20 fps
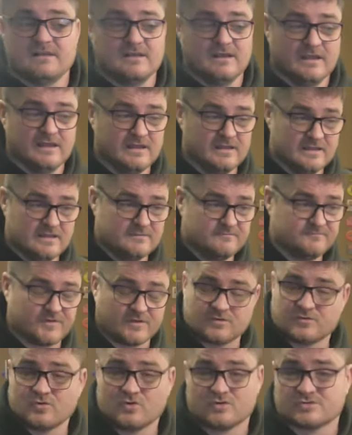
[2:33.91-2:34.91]
um,
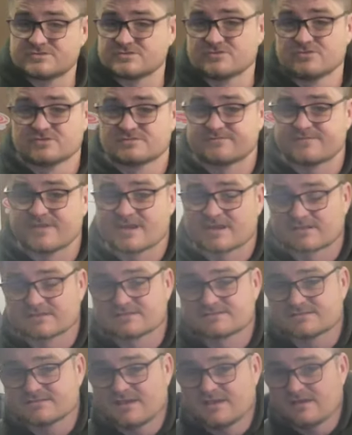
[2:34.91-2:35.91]
for loads and loads of vehicles.